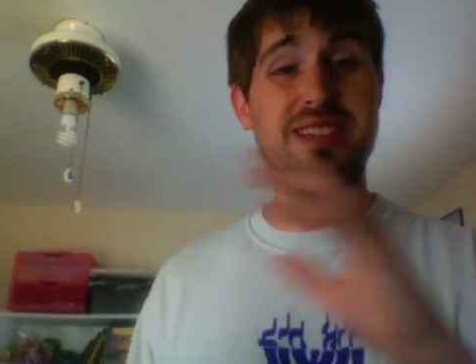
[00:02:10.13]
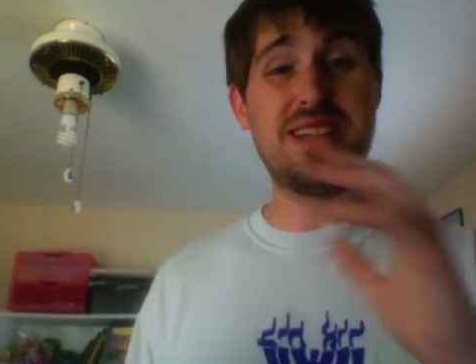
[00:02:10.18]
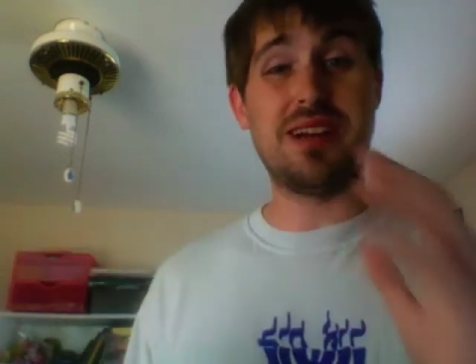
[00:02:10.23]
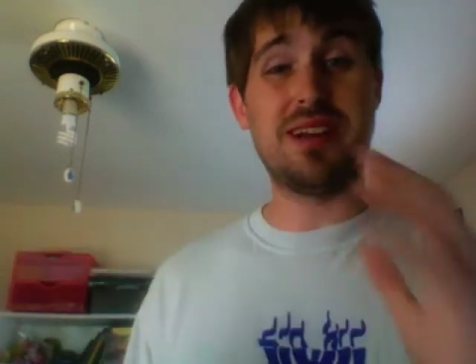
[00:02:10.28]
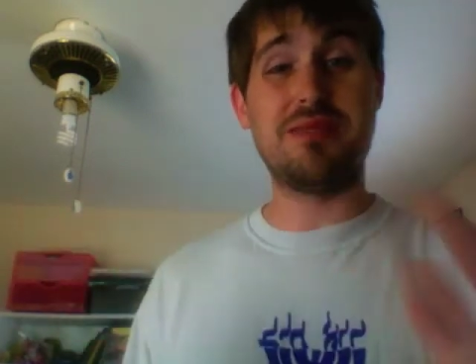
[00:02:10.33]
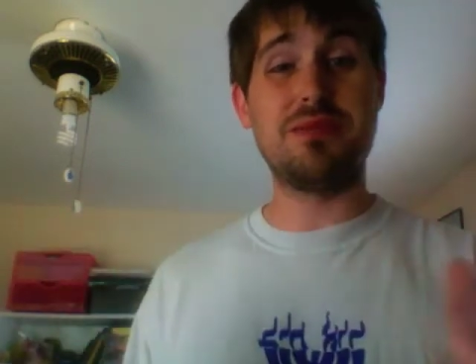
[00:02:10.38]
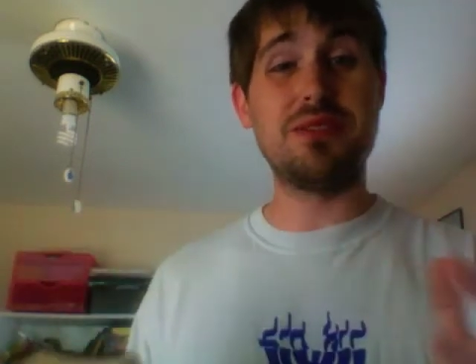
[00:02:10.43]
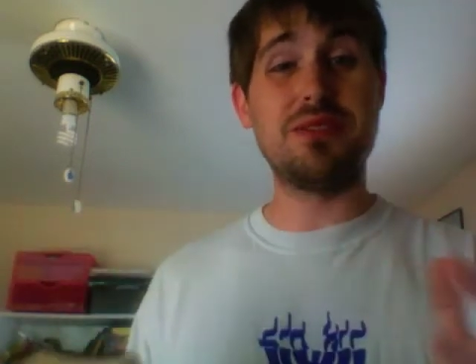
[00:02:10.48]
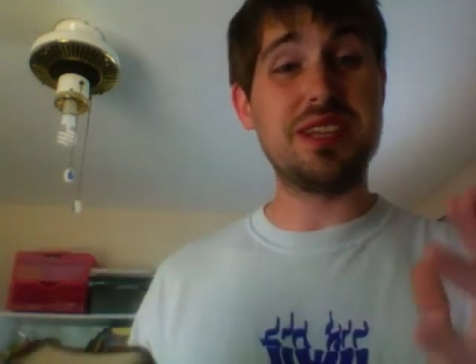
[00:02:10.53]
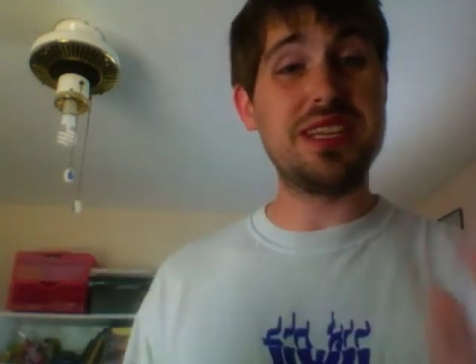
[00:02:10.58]

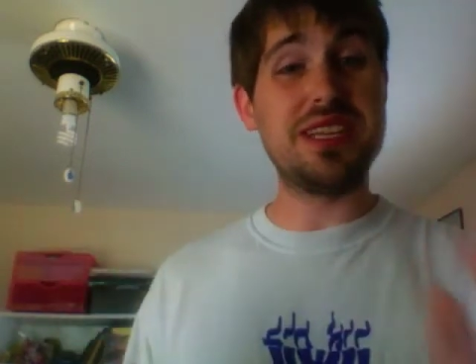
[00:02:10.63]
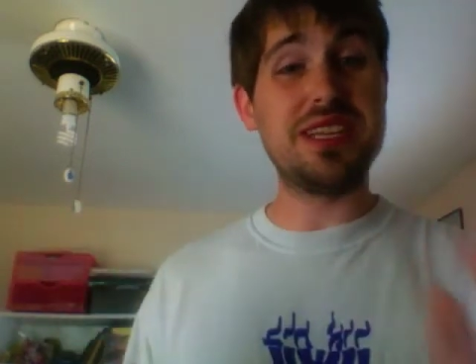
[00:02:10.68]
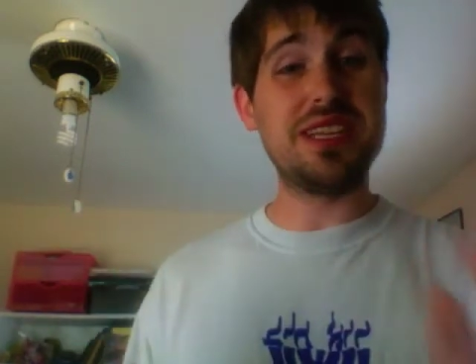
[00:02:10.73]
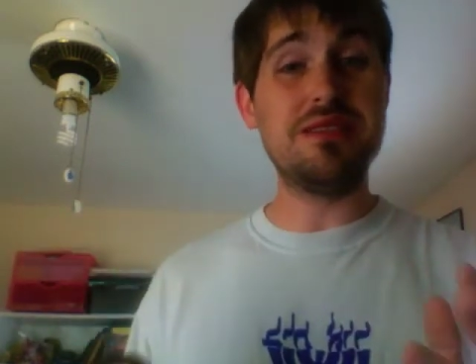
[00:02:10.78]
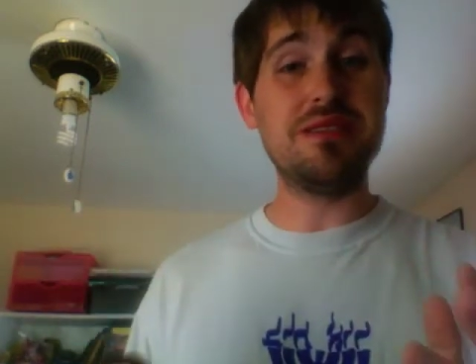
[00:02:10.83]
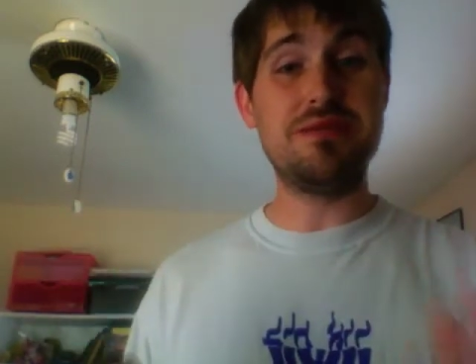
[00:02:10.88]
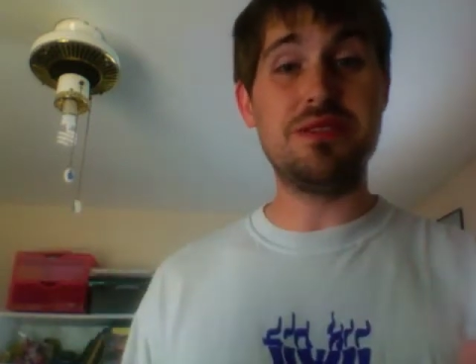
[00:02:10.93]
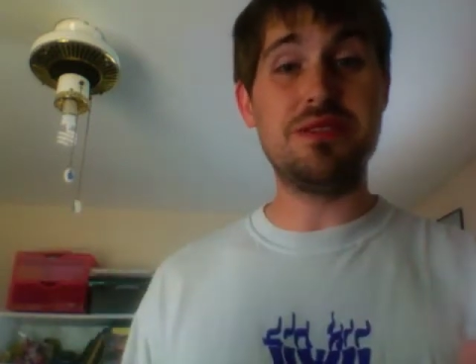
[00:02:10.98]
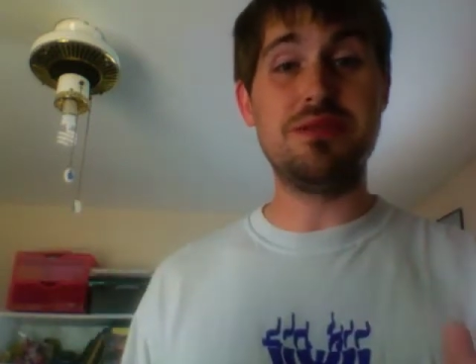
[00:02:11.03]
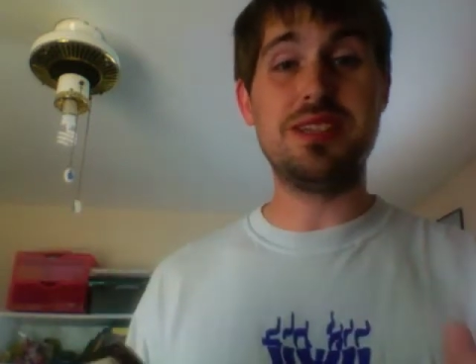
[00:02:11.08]
I'm going to
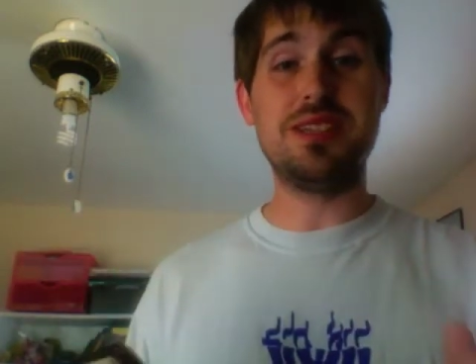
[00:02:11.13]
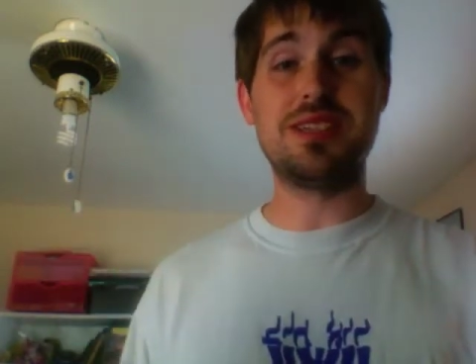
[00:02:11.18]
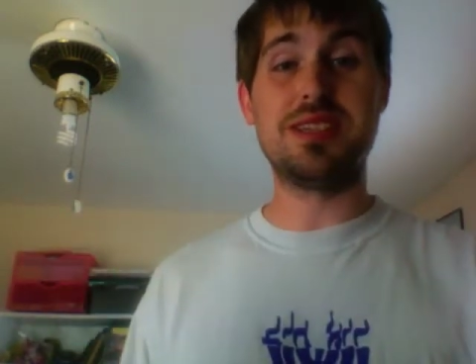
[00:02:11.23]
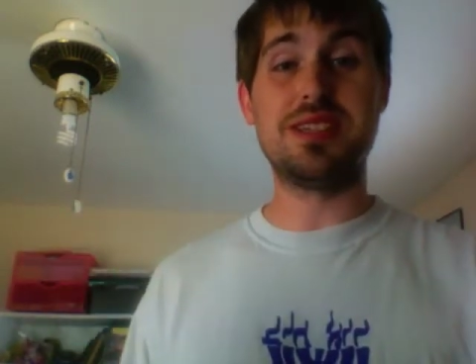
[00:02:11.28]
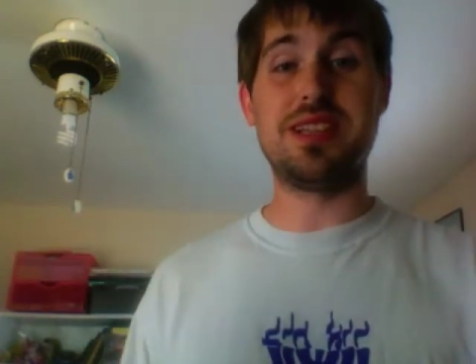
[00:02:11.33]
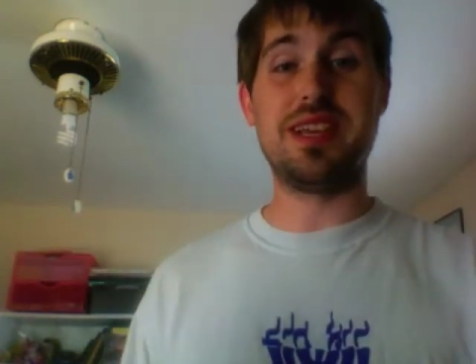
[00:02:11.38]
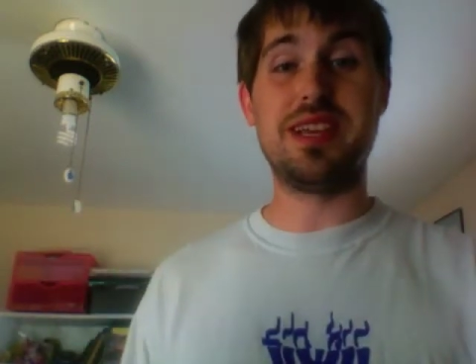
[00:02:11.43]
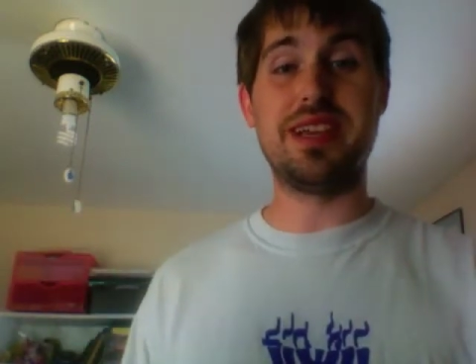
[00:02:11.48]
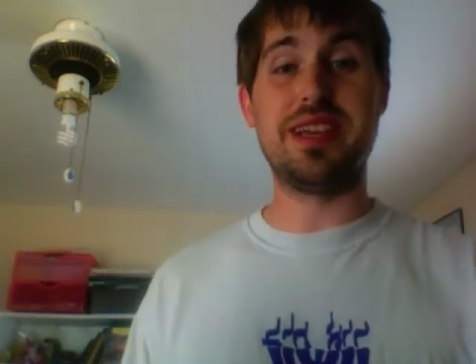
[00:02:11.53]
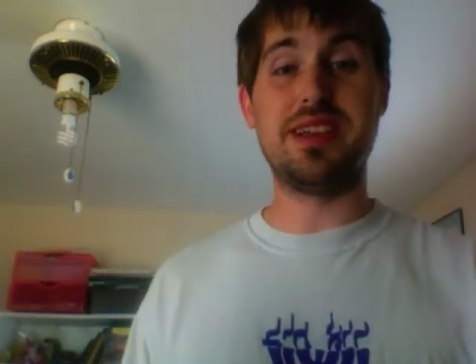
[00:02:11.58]
give you this
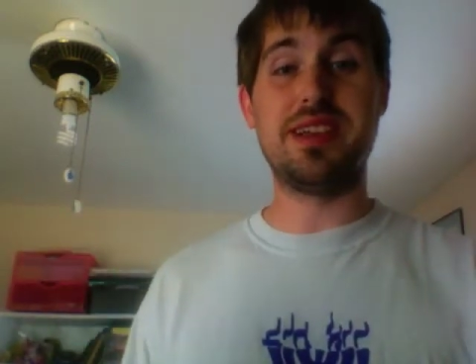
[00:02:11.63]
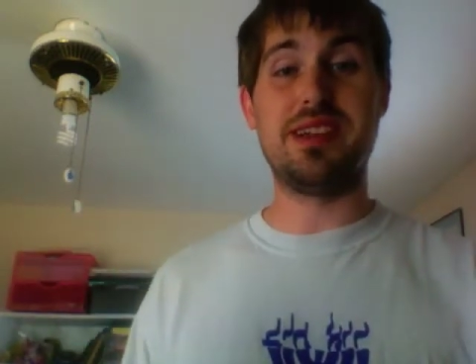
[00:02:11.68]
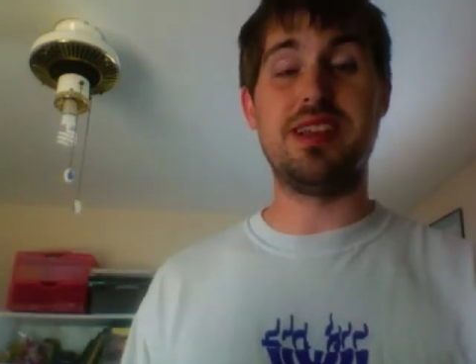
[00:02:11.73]
land